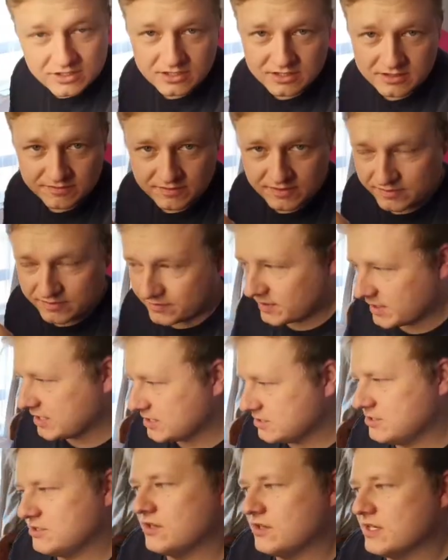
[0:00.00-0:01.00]
of different
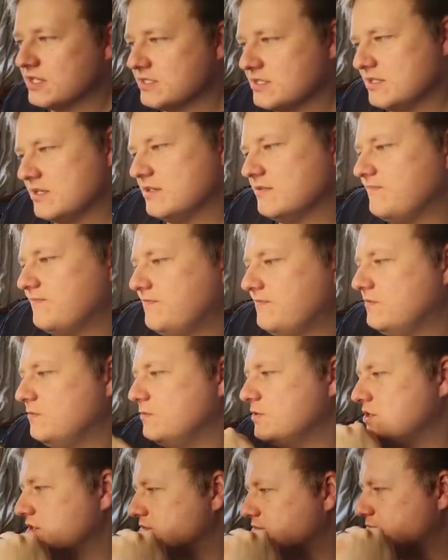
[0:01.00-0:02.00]
HDRIs here,
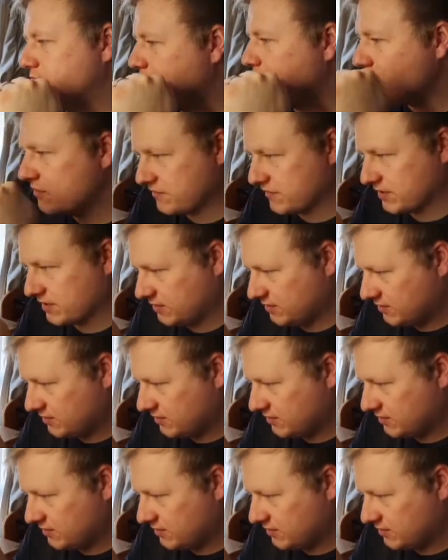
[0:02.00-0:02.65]
which is perfect.